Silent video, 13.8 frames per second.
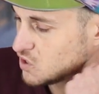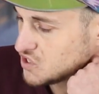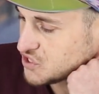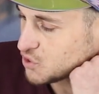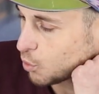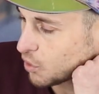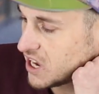
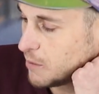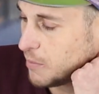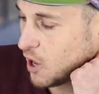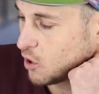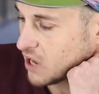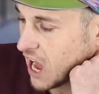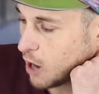story
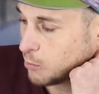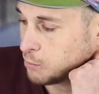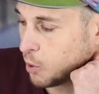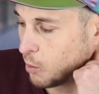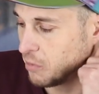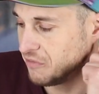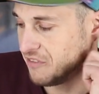about how
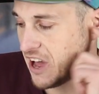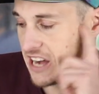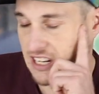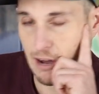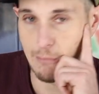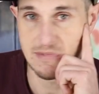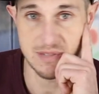Boba
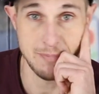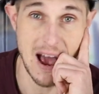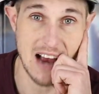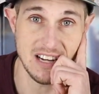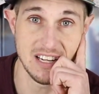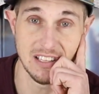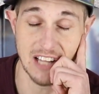Fett comes
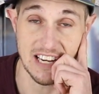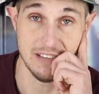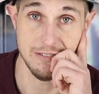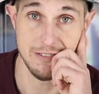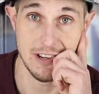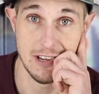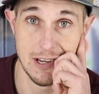back to
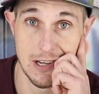life